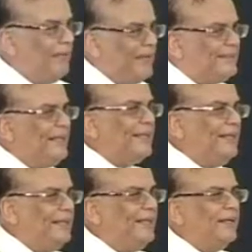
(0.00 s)

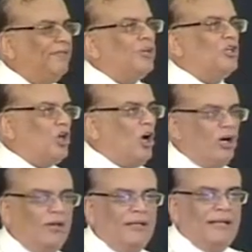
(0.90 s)
basically were
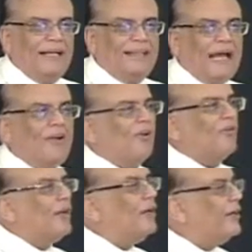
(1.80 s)
short, and that
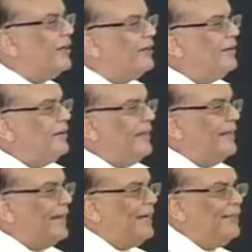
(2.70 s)
resulted
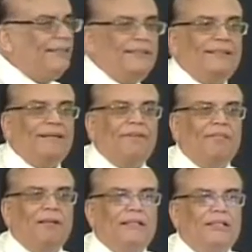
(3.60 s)
in
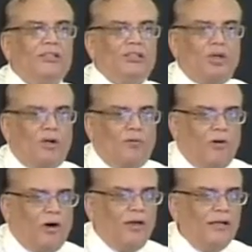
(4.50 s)
97 billion
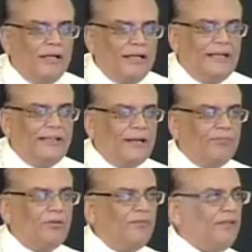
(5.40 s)
shortfall in
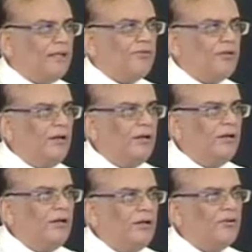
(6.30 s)
terms of the
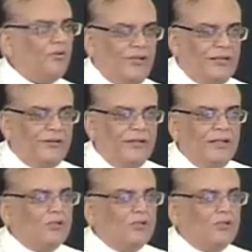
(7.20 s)
external receipt.